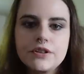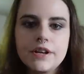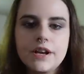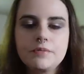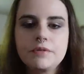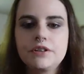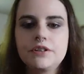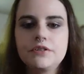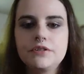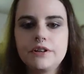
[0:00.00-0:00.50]
thing I'm
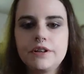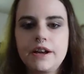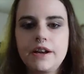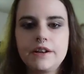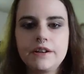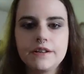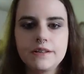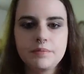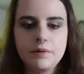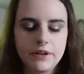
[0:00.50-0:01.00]
gonna do
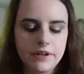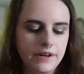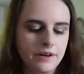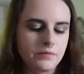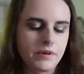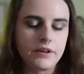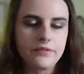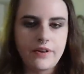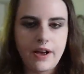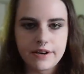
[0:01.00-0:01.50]
today is plan out
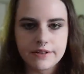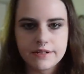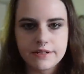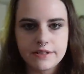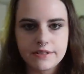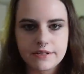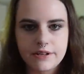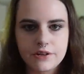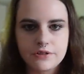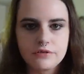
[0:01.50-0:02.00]
my fasting
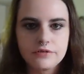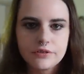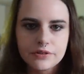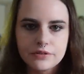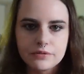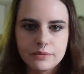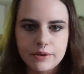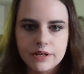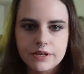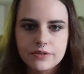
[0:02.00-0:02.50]
schedule for
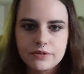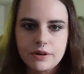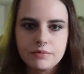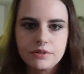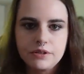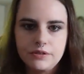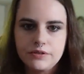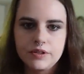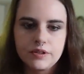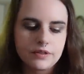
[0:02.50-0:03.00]
the week. So I've
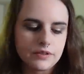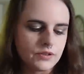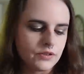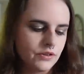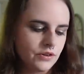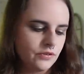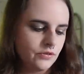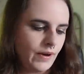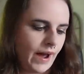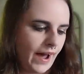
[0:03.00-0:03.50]
been using this
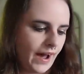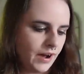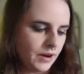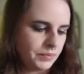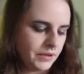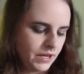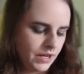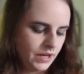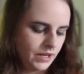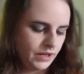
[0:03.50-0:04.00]
new
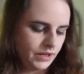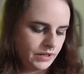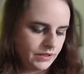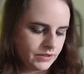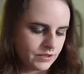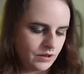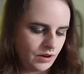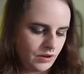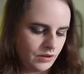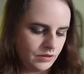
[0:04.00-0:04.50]
app it's
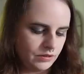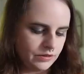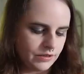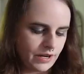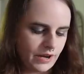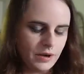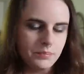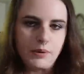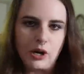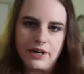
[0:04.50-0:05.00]
called
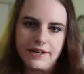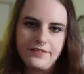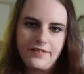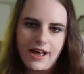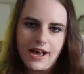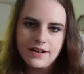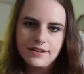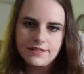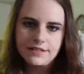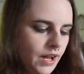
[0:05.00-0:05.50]
uh, Body
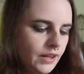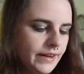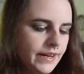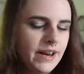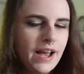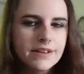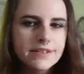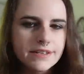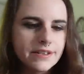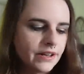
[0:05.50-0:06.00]
Fast. Like it
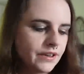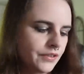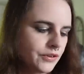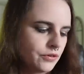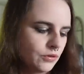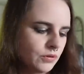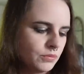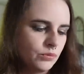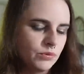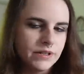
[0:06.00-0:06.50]
has the, the
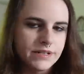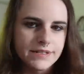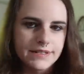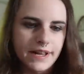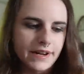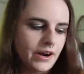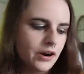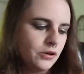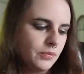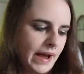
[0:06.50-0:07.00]
normal ones
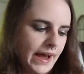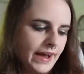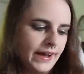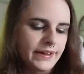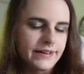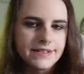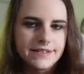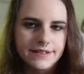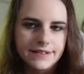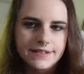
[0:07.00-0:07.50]
like OMAD
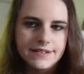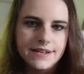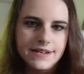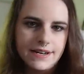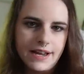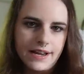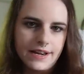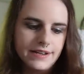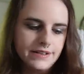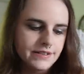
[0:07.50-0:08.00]
and
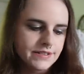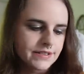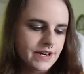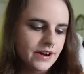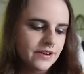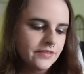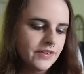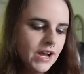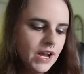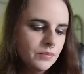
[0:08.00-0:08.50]
16-8 and
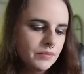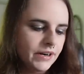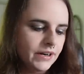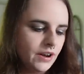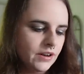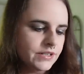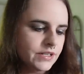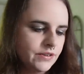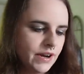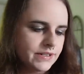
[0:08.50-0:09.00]
stuff, but it
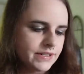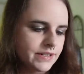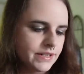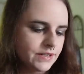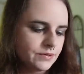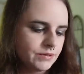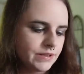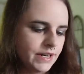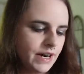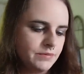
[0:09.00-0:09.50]
also has
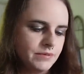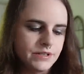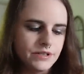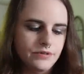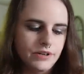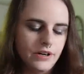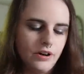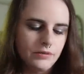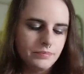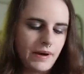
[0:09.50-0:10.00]
this one that I've been
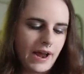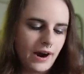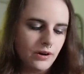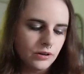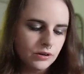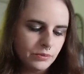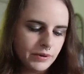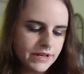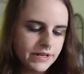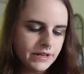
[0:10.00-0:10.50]
doing called
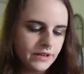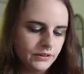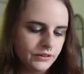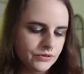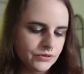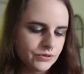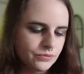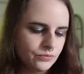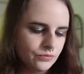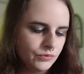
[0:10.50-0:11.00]
Power Week,
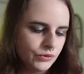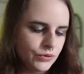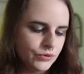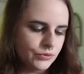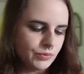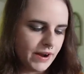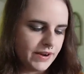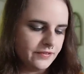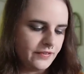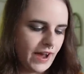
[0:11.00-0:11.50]
Lose, lose
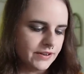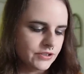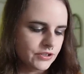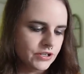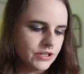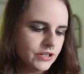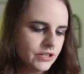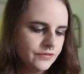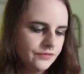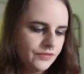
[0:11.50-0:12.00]
Weight
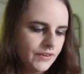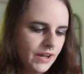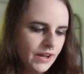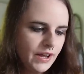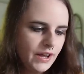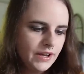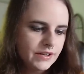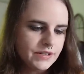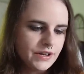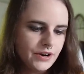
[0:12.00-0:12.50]
Faster.
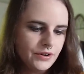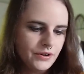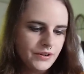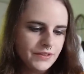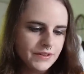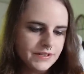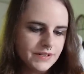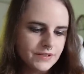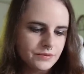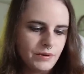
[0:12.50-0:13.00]
So
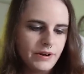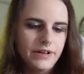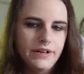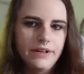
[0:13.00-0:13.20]
this is what